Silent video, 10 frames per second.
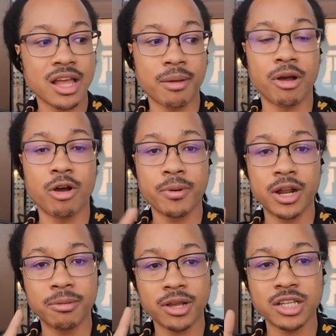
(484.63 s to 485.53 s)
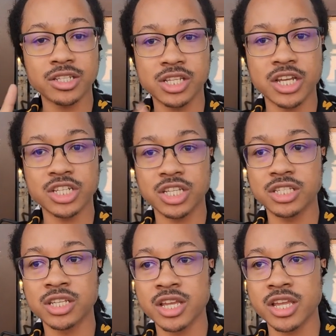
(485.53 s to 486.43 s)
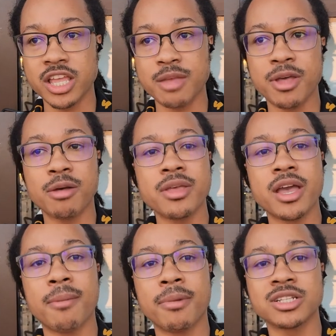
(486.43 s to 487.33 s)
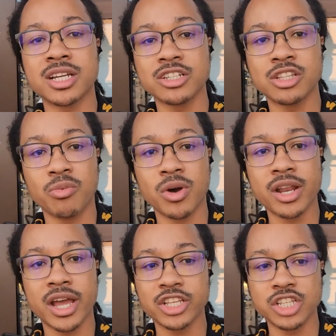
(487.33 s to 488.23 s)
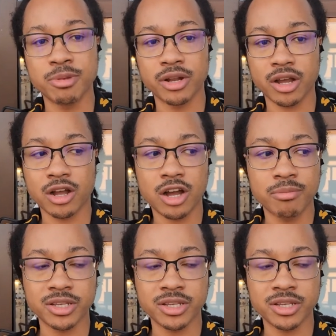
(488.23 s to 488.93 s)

I'm gonna open up consultations. Email me at marcellis the one at gmail dot com.